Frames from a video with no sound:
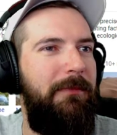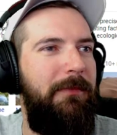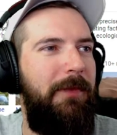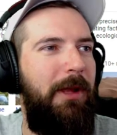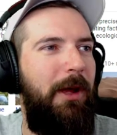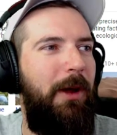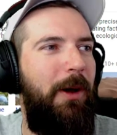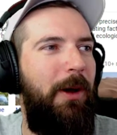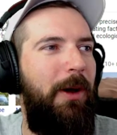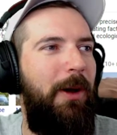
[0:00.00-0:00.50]

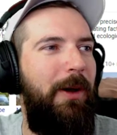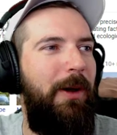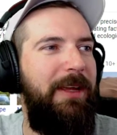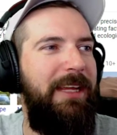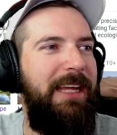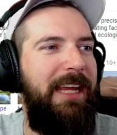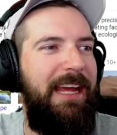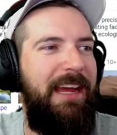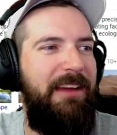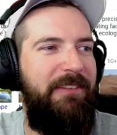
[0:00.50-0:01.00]
Oh
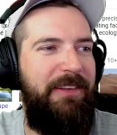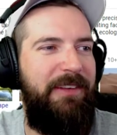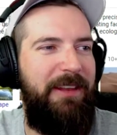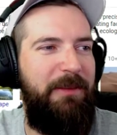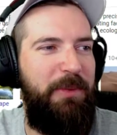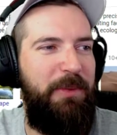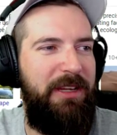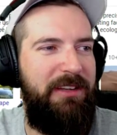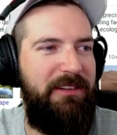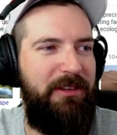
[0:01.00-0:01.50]
yeah, I found the
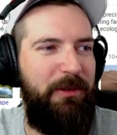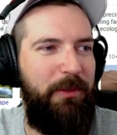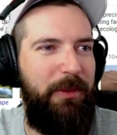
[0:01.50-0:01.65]
picture.